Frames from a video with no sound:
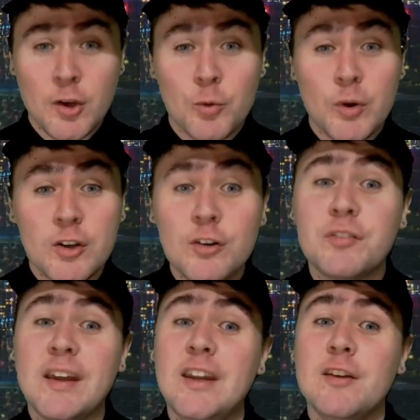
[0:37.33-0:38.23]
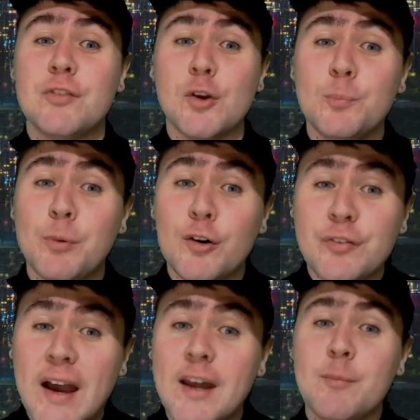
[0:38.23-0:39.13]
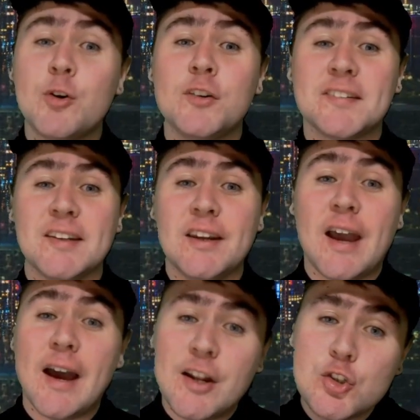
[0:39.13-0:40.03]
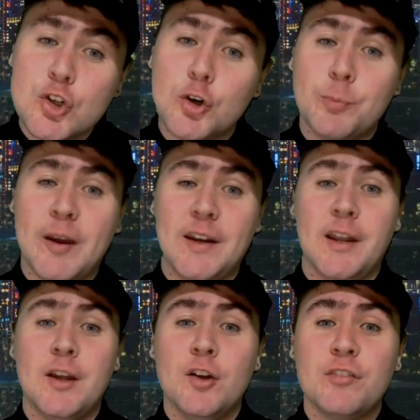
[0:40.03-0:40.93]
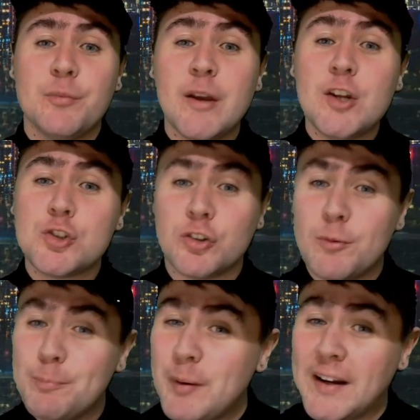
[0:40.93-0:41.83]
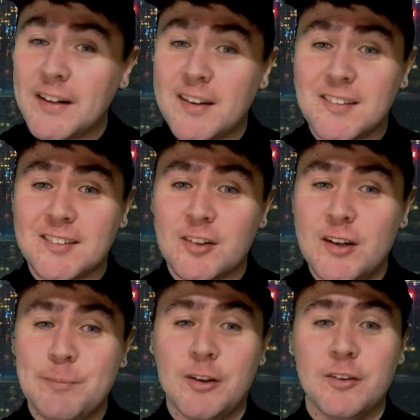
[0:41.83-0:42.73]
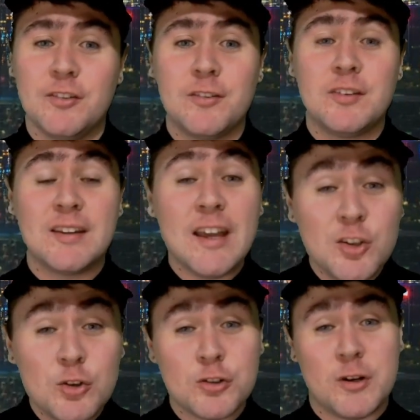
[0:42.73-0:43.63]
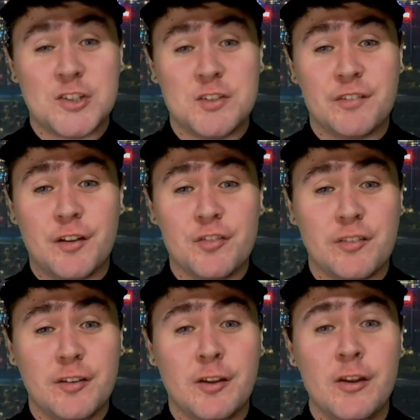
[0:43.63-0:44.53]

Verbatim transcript: We're going to interview both Adam Goldstein and Joe Ben, so make sure to bang that subscribe button to get your questions answered.